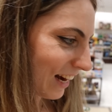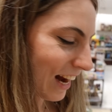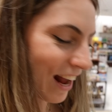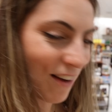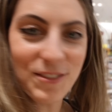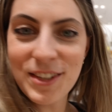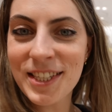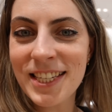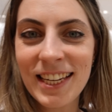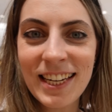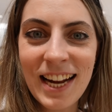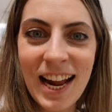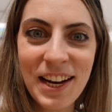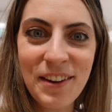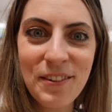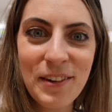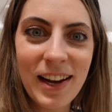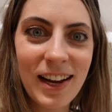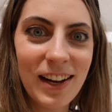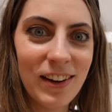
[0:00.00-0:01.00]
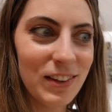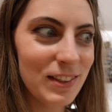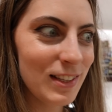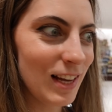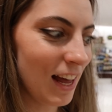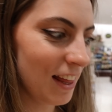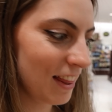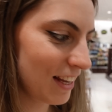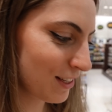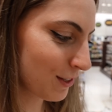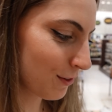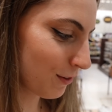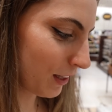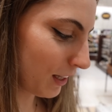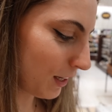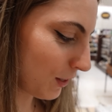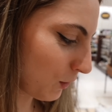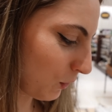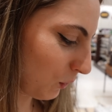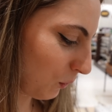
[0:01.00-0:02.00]
I haven't seen anywhere else are these
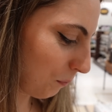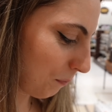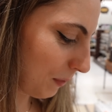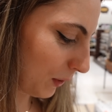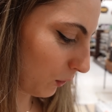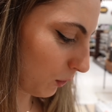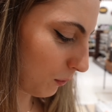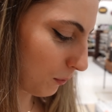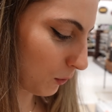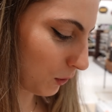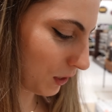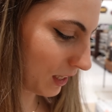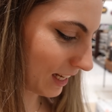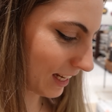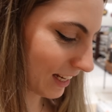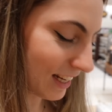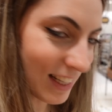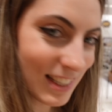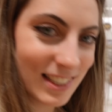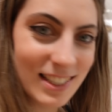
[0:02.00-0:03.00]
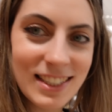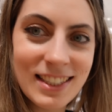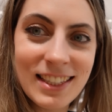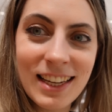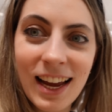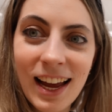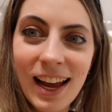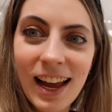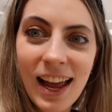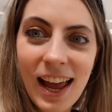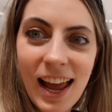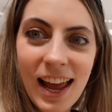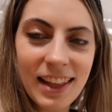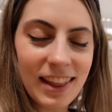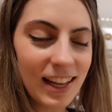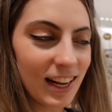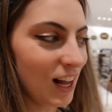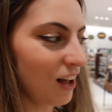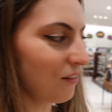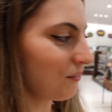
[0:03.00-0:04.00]
really cool buildable kits, and
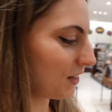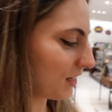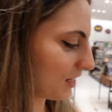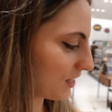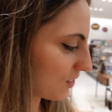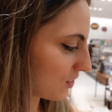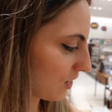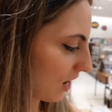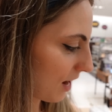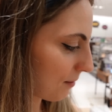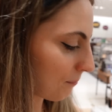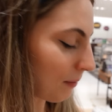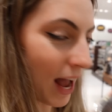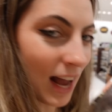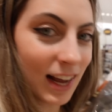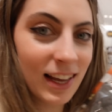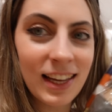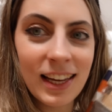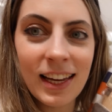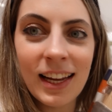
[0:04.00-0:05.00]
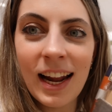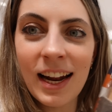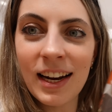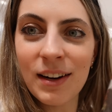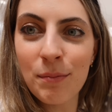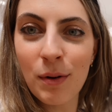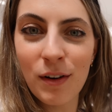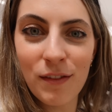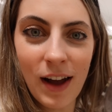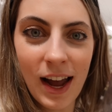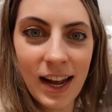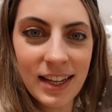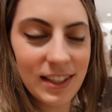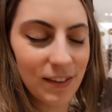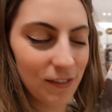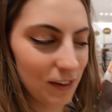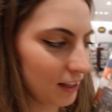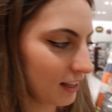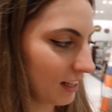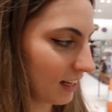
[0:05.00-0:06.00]
they come in this giant packet and it provides
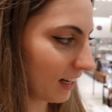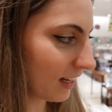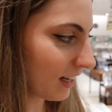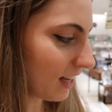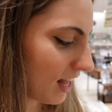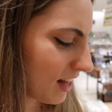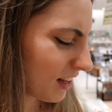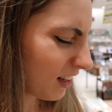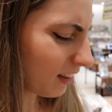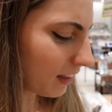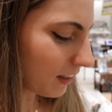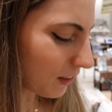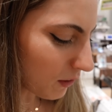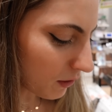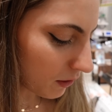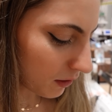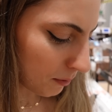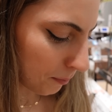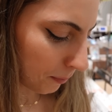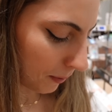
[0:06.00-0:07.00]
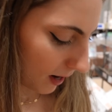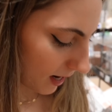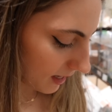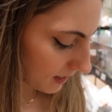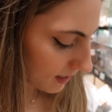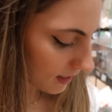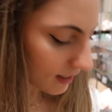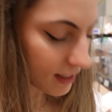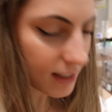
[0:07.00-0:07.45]
everything. They're a little on the pricier